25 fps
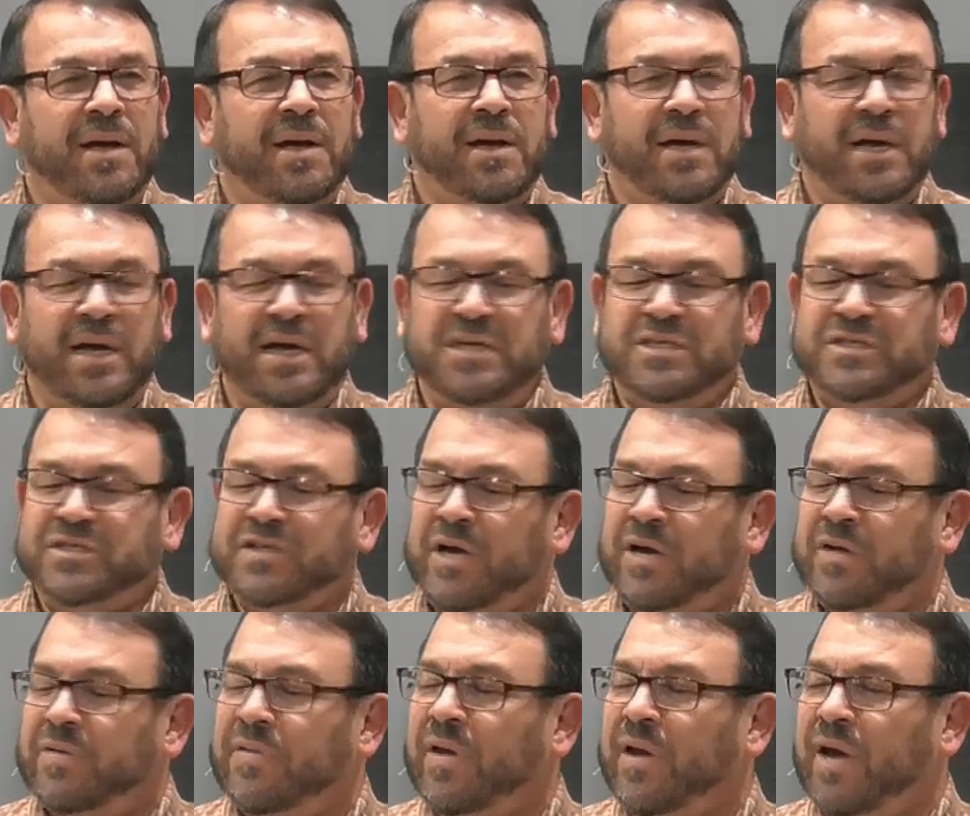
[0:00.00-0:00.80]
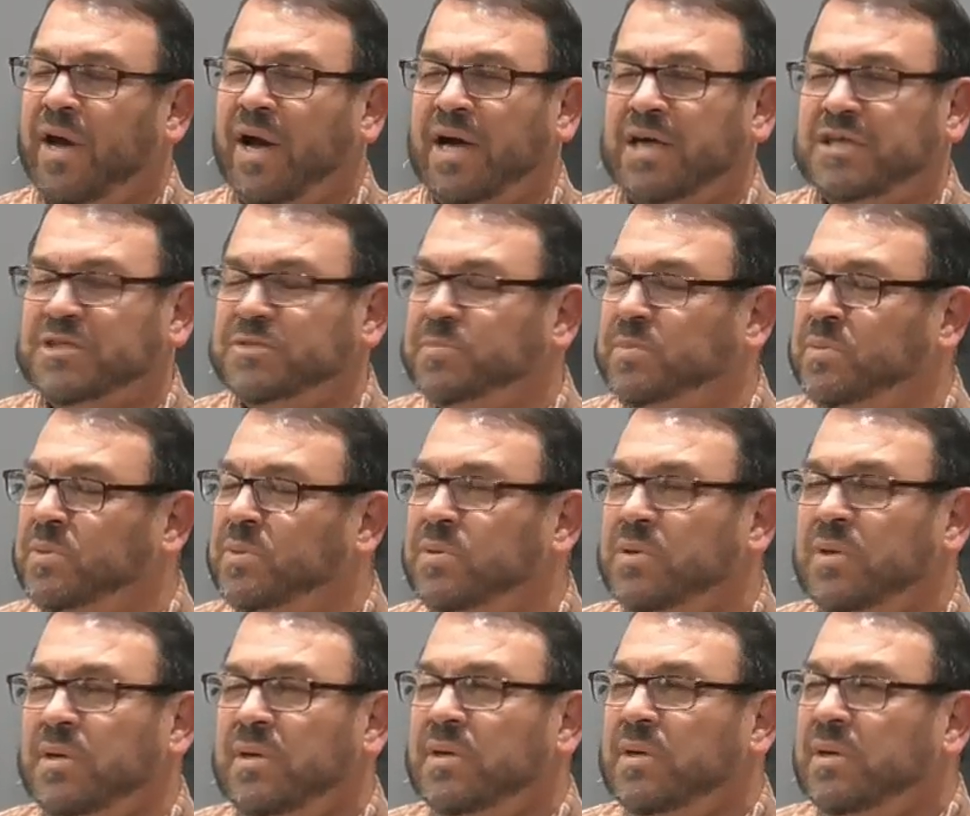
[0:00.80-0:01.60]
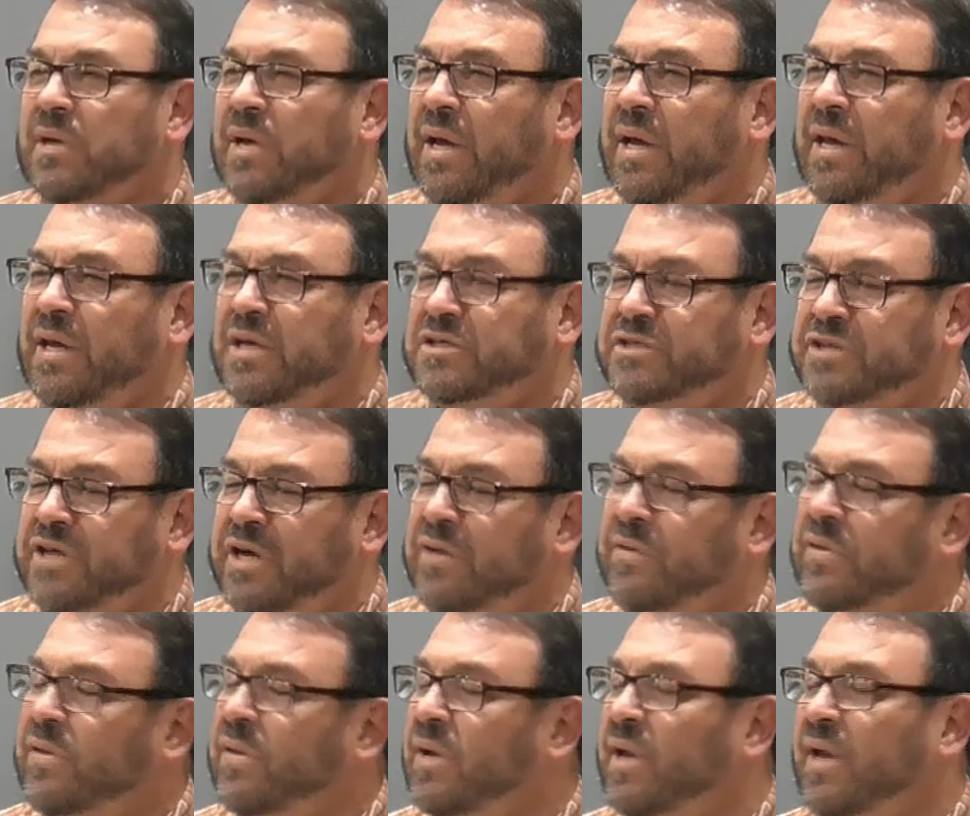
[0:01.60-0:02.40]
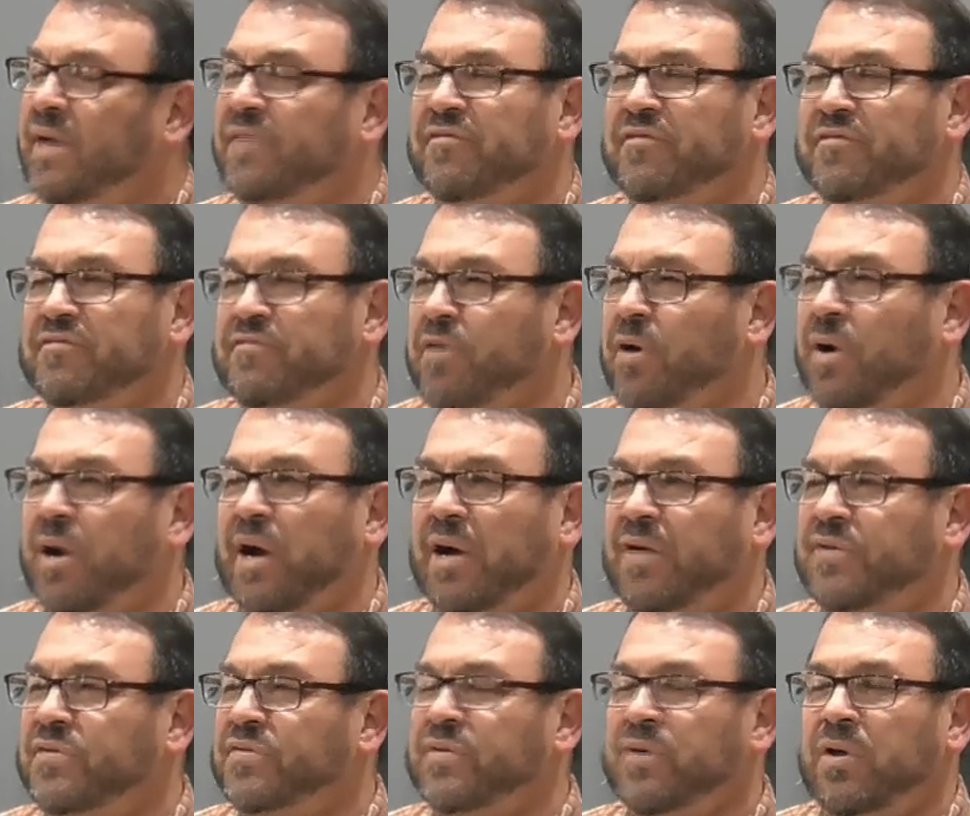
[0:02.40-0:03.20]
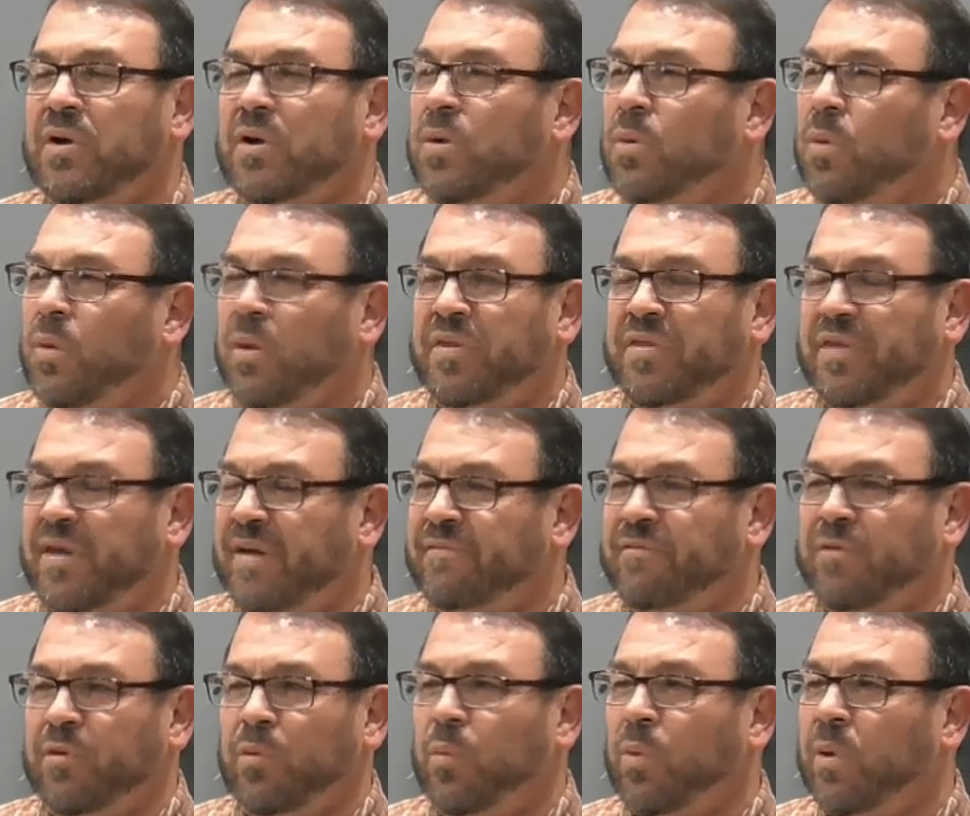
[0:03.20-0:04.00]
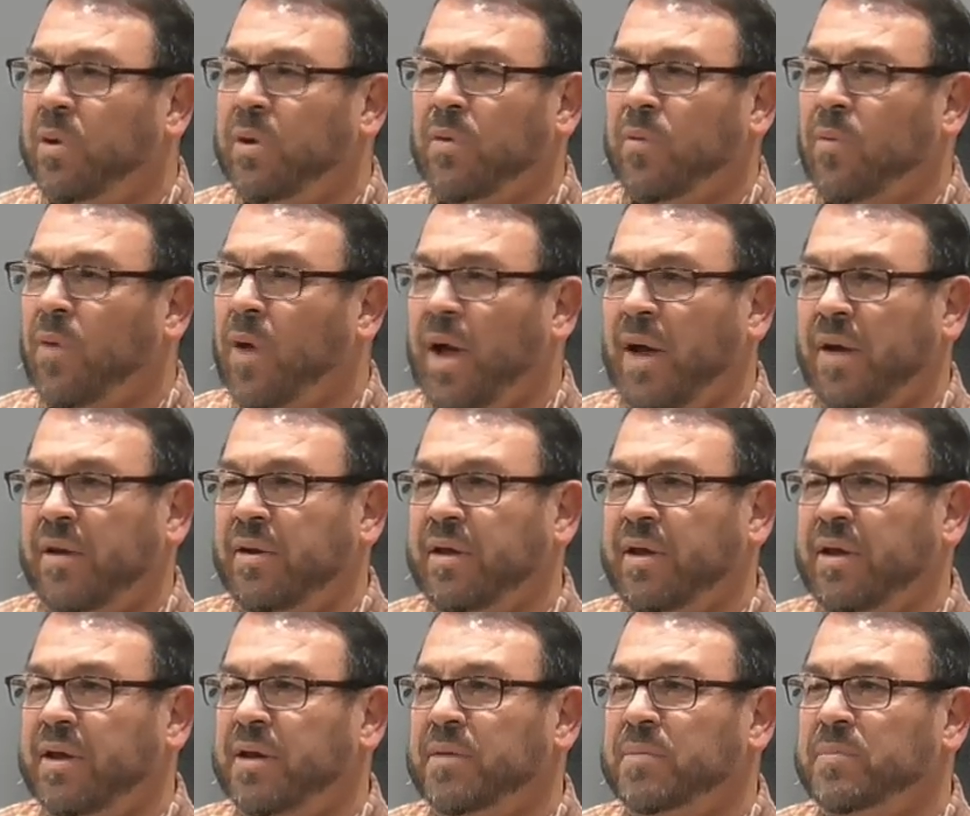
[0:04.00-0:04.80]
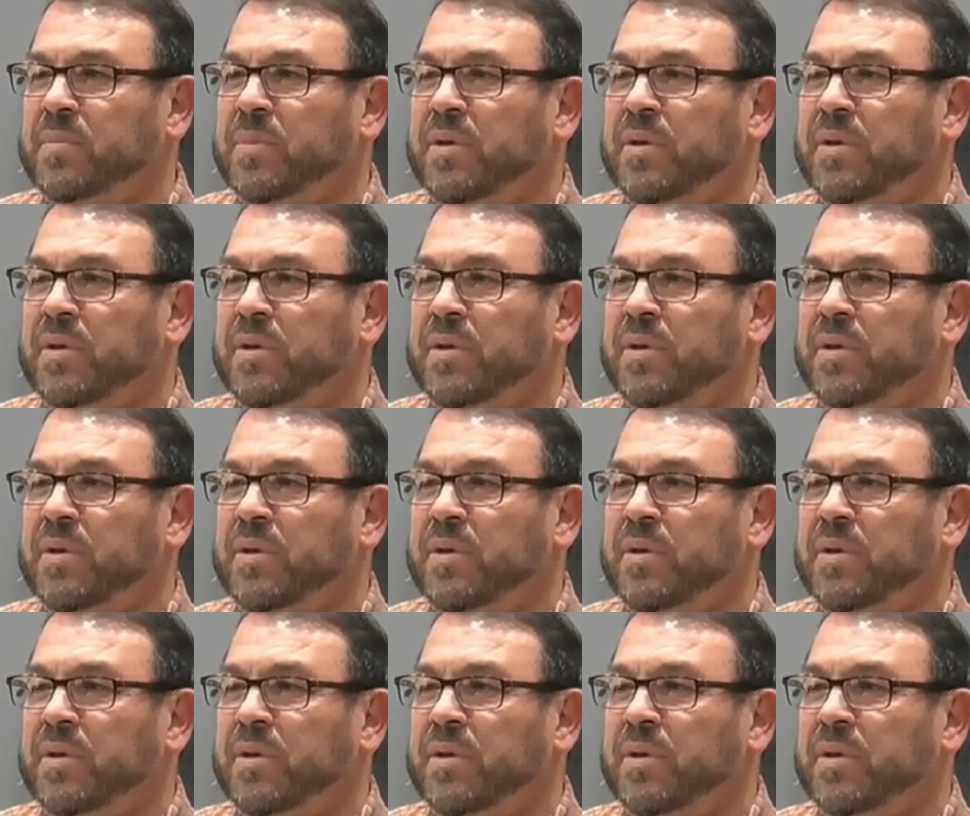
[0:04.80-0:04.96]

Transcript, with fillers: He shared the gospel and he shared the love of Christ with everyone around him.